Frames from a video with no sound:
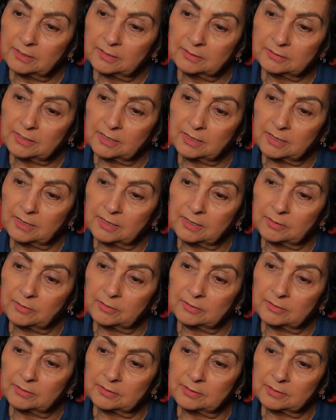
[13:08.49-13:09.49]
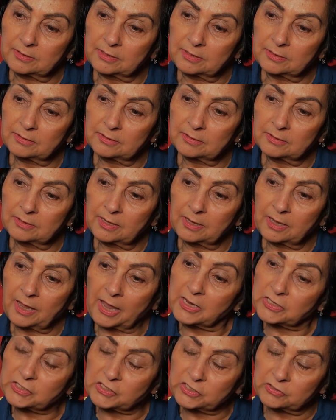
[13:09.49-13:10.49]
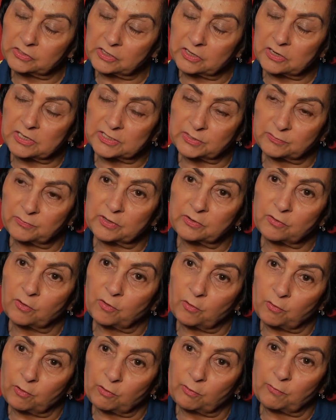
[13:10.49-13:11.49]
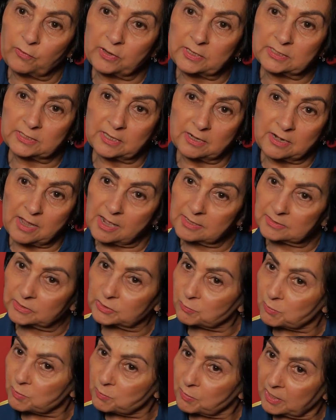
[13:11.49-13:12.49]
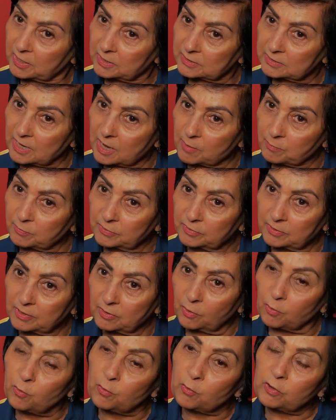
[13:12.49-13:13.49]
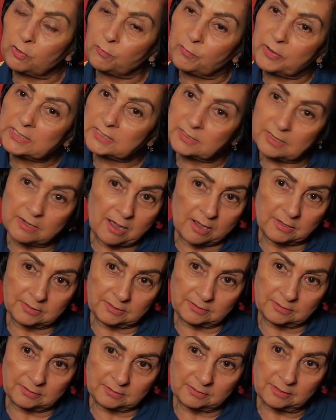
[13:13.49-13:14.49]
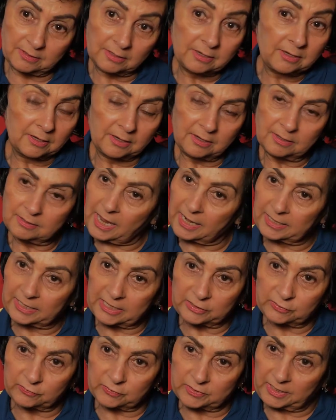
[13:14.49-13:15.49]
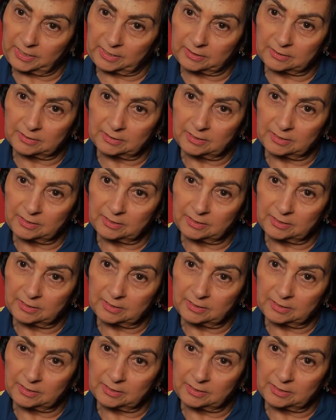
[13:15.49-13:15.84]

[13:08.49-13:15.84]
the Asian girls were always the last to be picked up. Always the last, 9 out of 10.